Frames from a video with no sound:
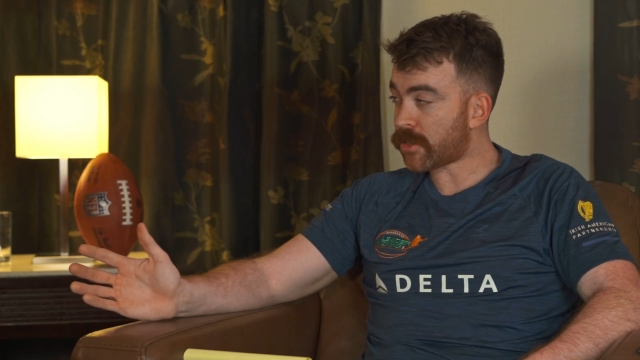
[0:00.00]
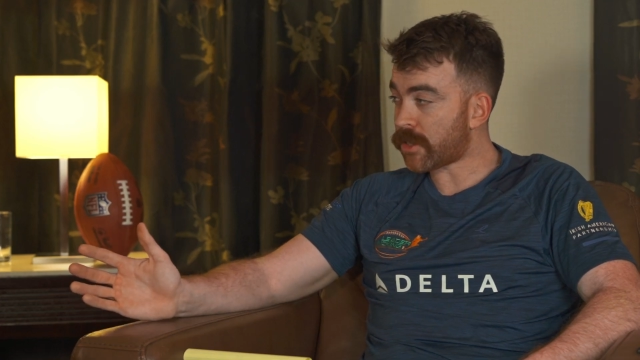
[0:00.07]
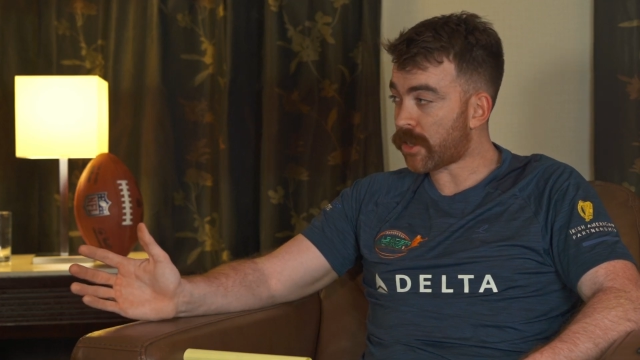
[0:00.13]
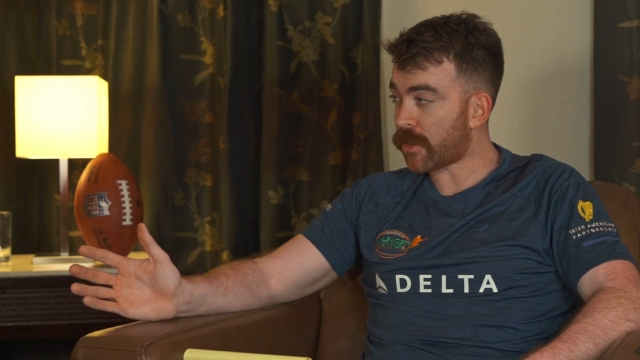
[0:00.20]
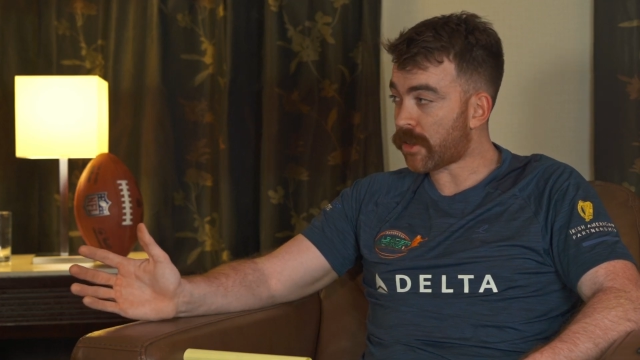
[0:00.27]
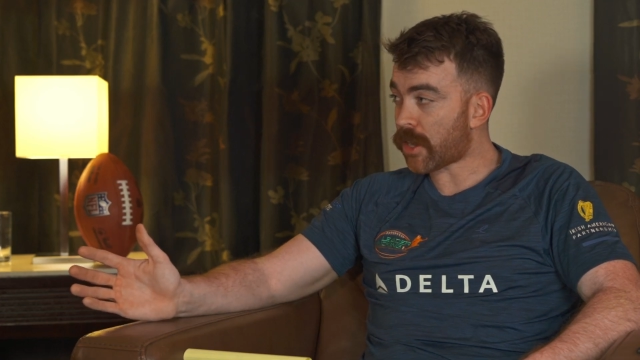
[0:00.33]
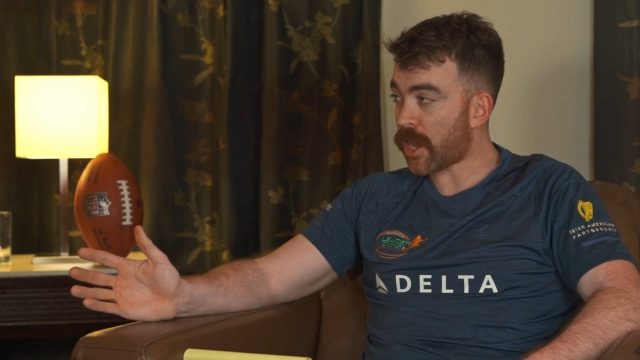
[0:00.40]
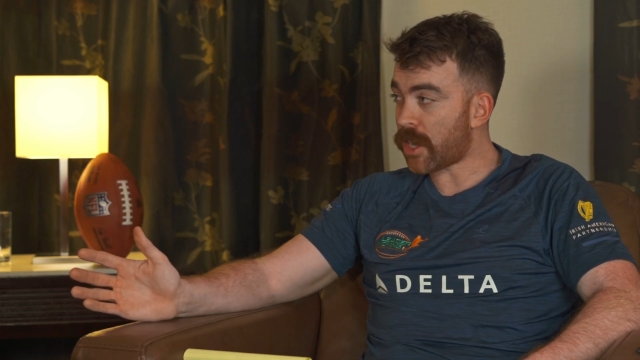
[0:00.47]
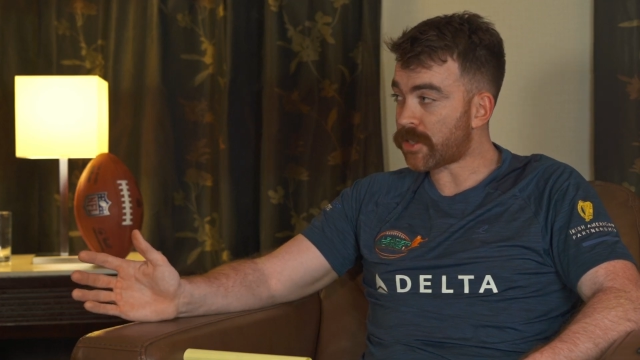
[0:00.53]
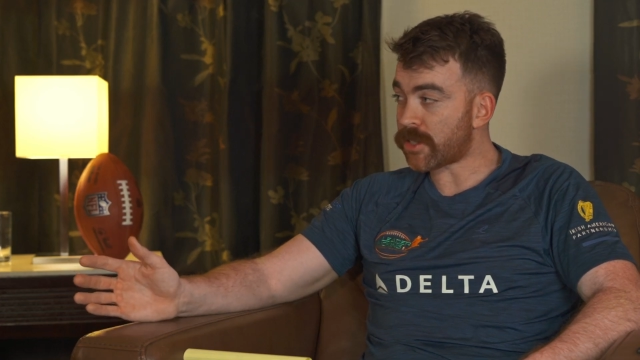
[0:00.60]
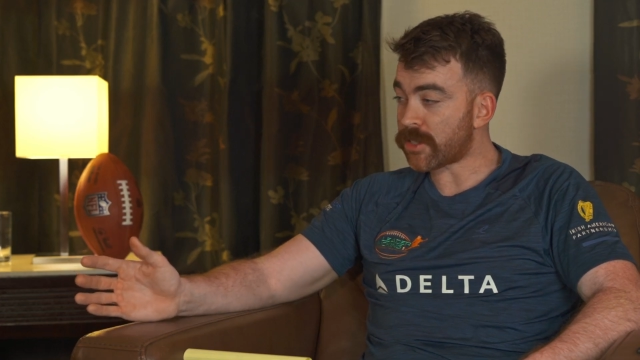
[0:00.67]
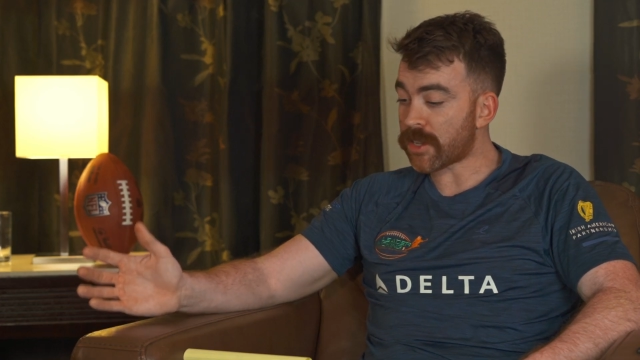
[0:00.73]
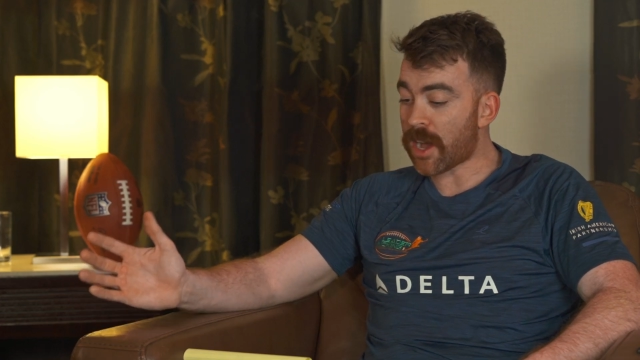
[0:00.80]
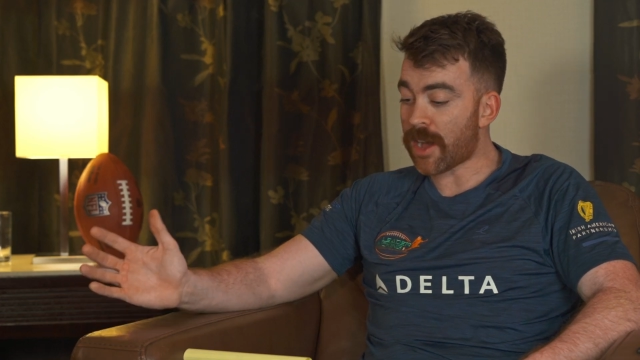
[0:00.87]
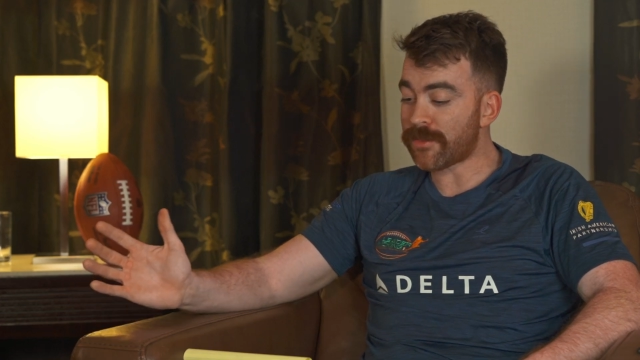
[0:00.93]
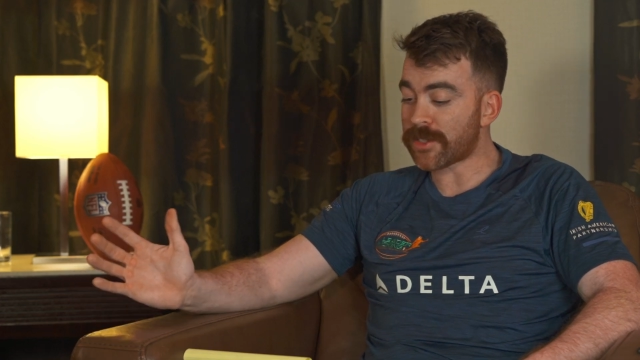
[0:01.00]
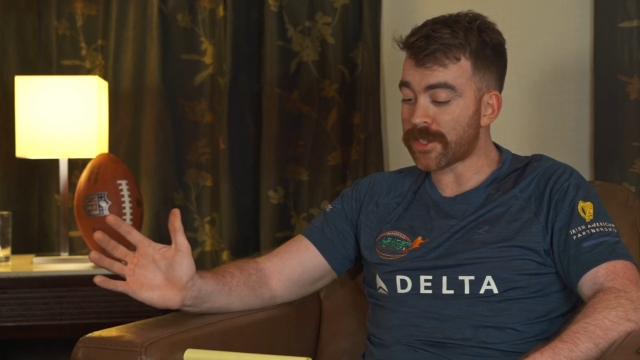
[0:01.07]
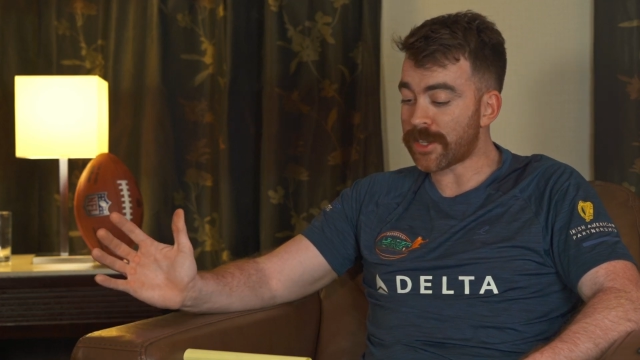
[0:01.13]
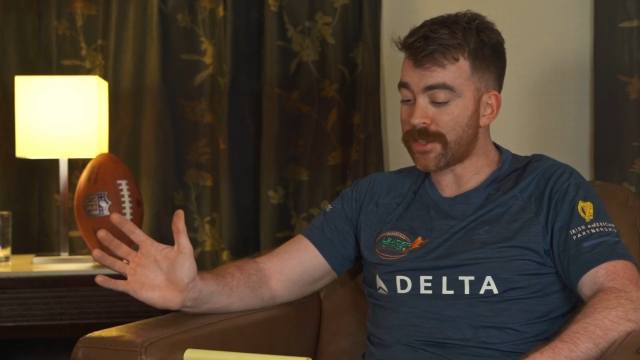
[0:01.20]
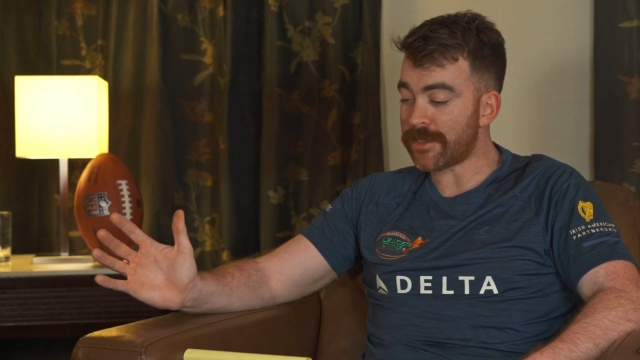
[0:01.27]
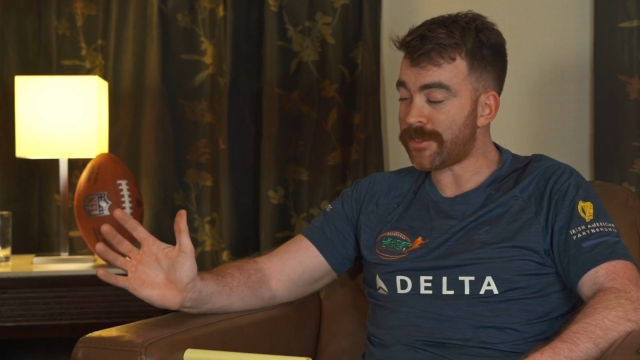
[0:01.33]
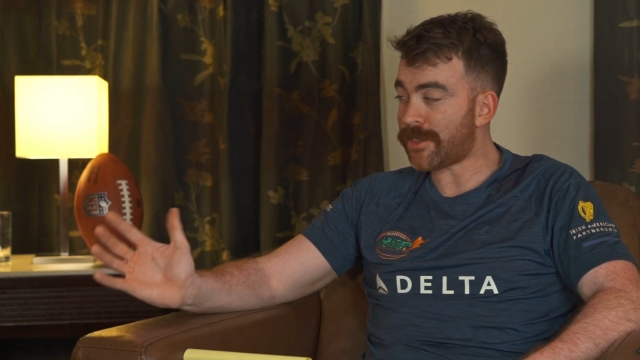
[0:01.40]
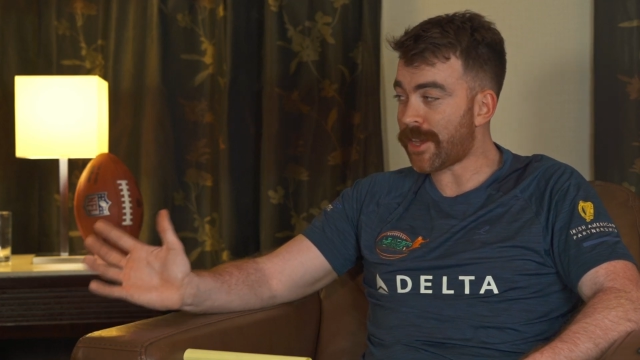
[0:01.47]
seeing all the colleges, obviously